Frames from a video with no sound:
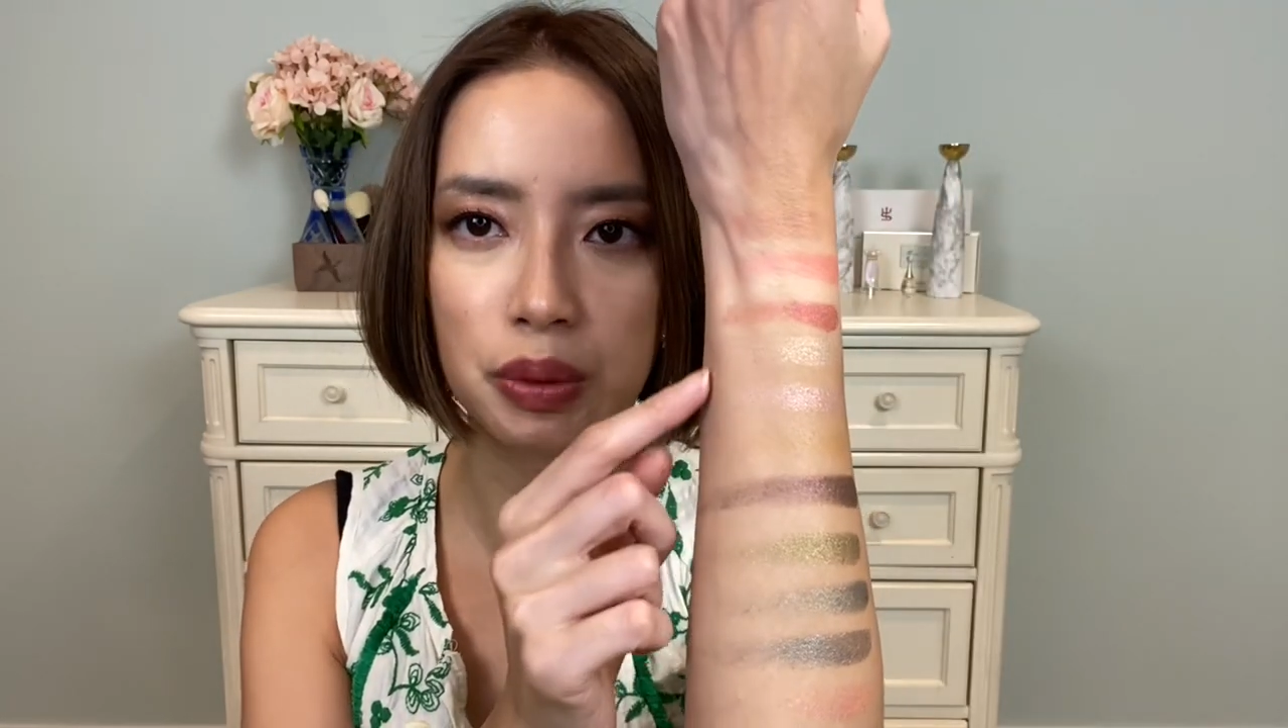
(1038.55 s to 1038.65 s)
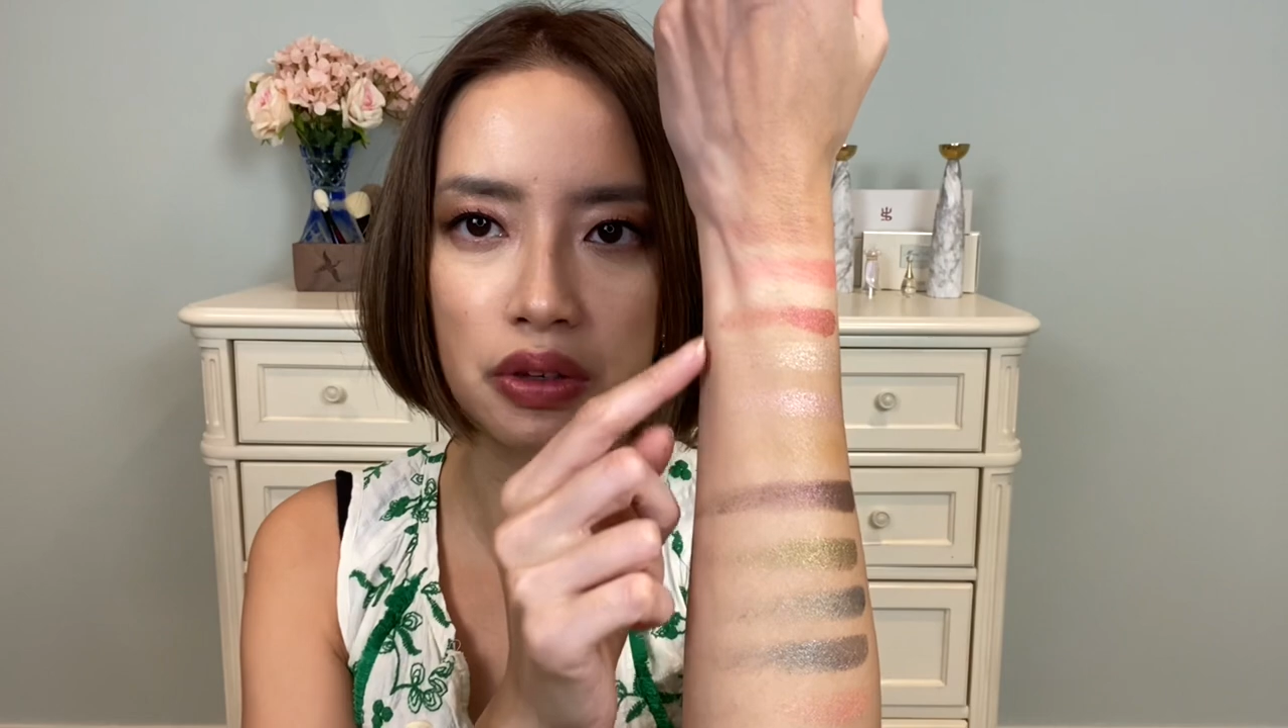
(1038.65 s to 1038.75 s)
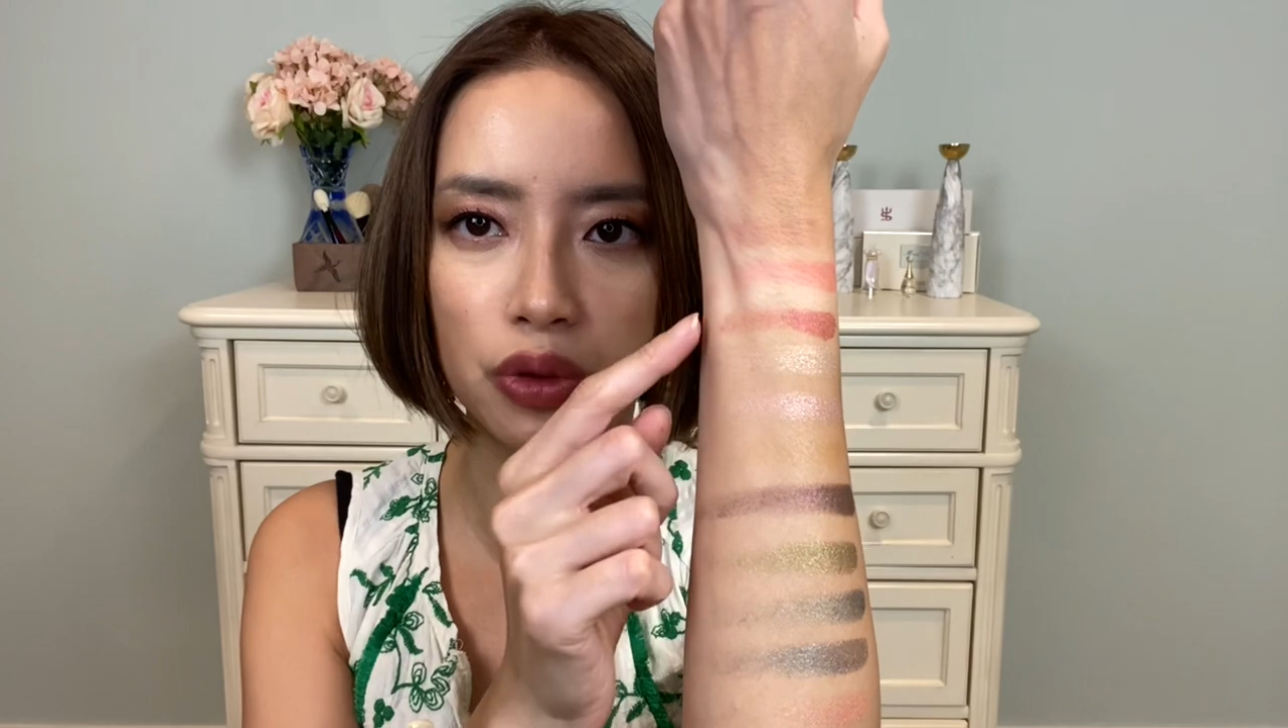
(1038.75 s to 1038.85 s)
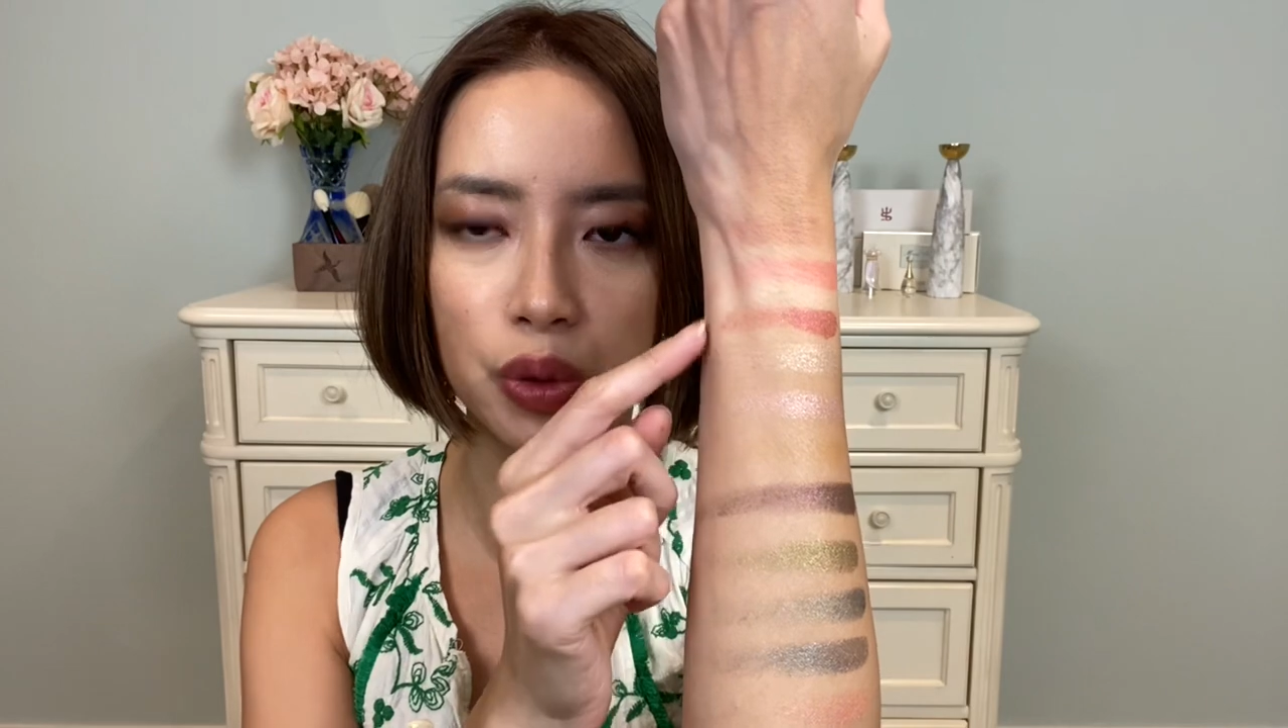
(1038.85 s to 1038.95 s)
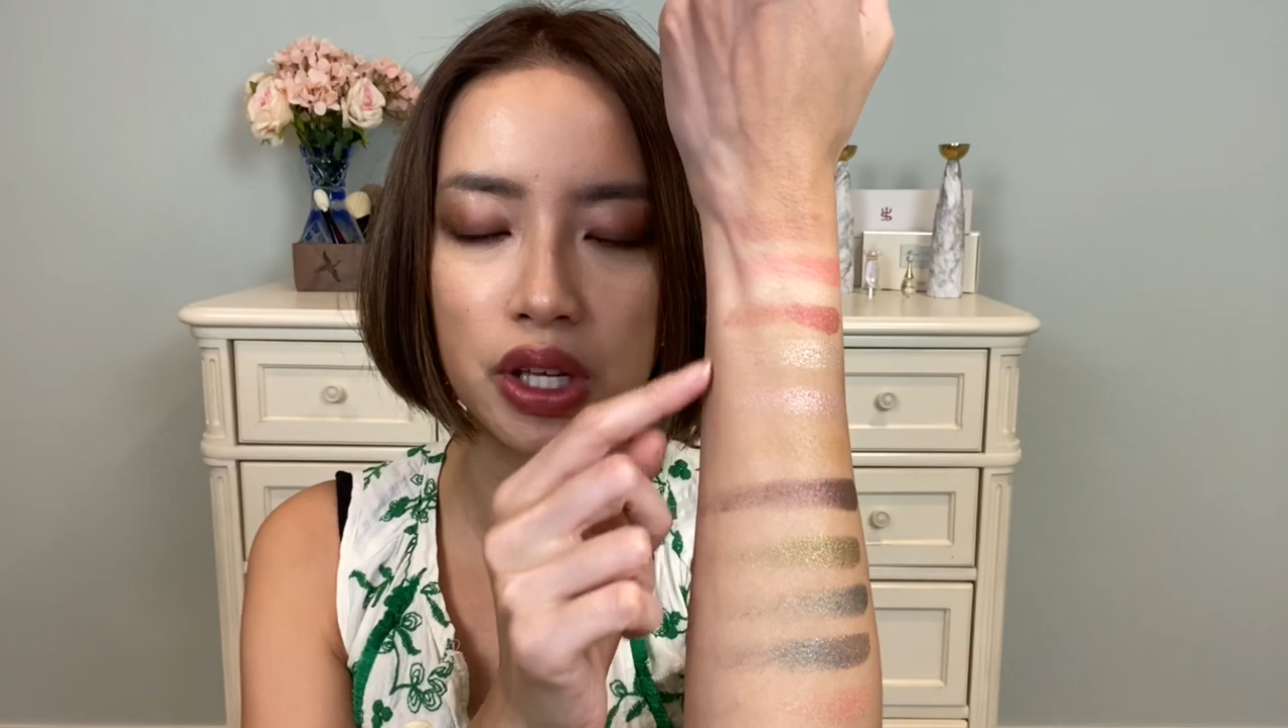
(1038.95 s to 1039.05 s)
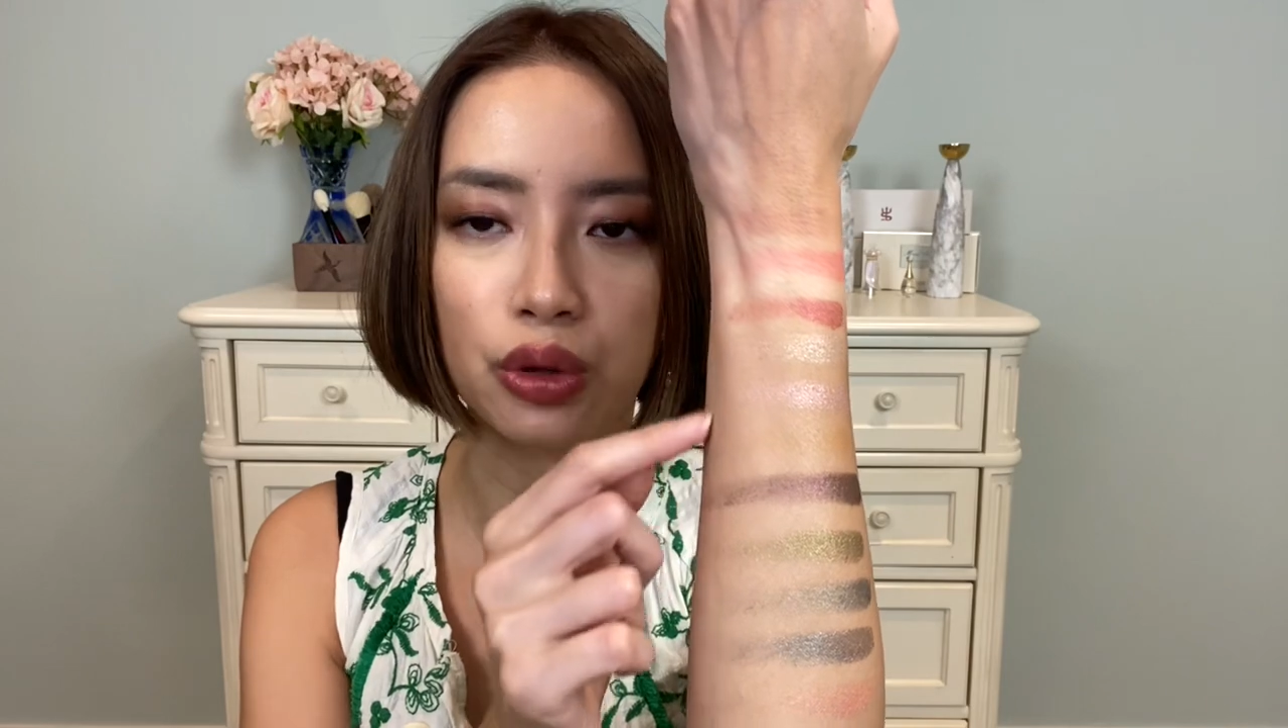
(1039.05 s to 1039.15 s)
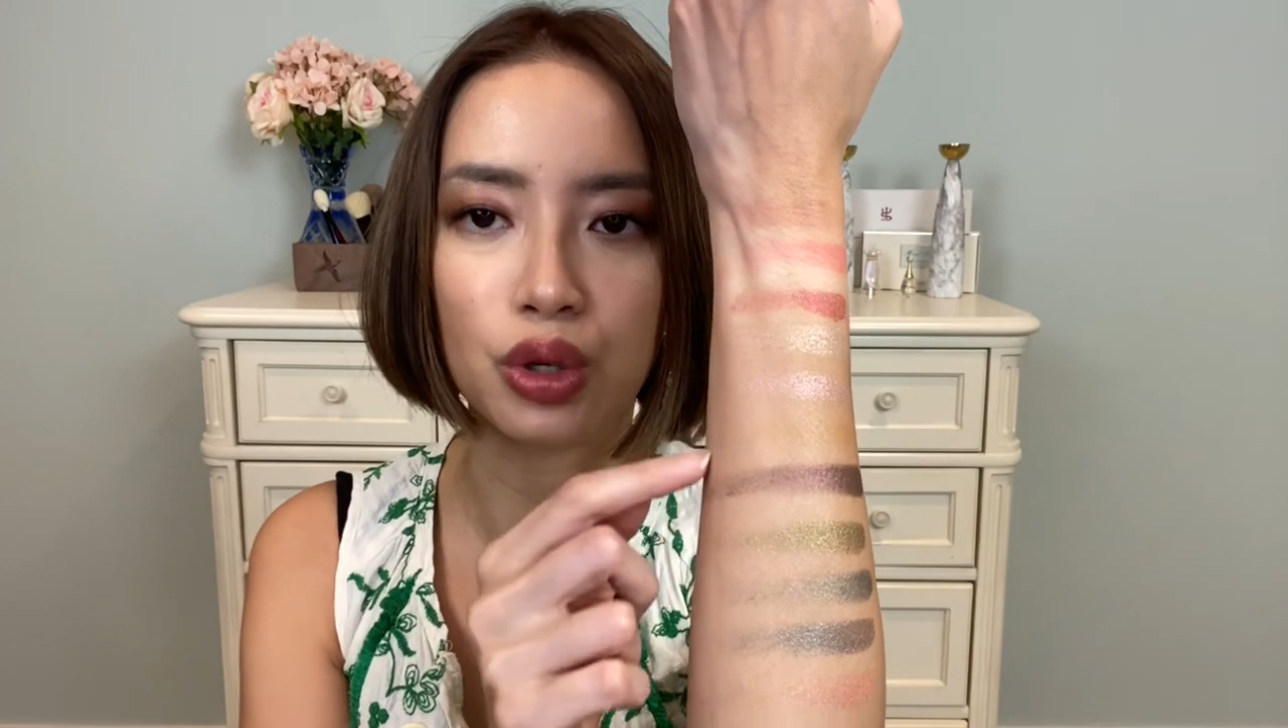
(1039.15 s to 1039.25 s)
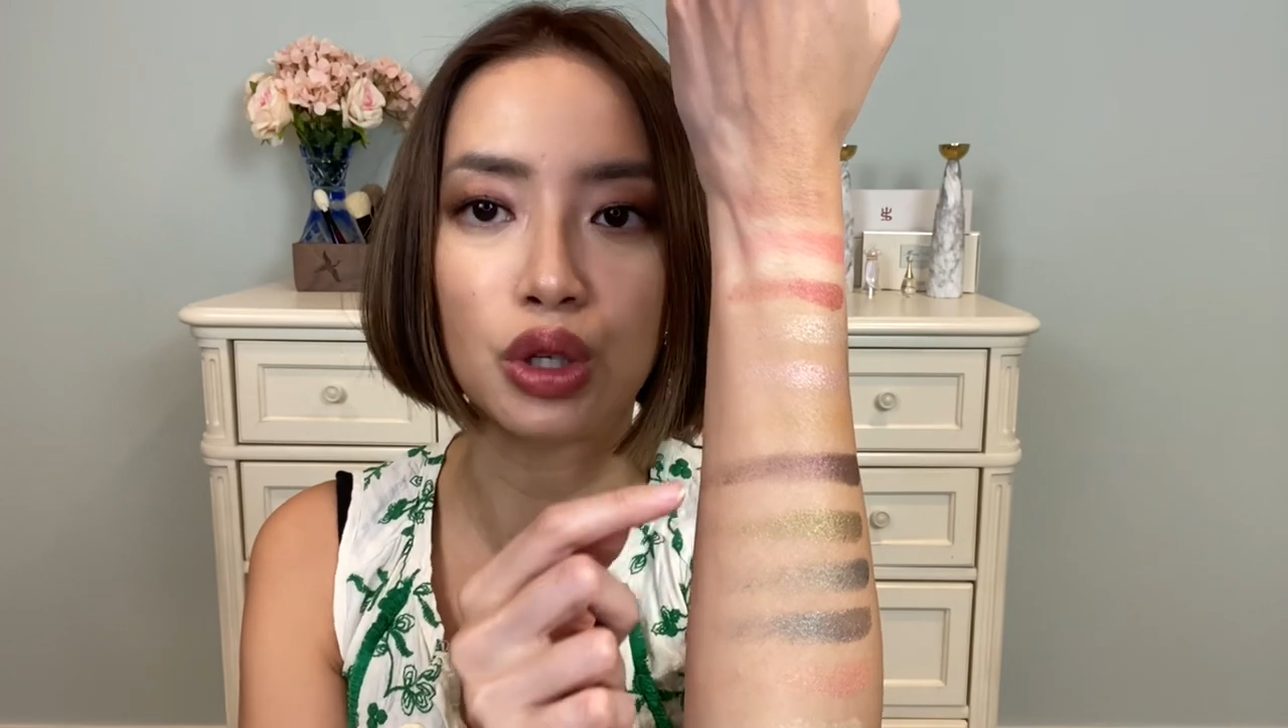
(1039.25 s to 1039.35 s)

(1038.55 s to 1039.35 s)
me of those other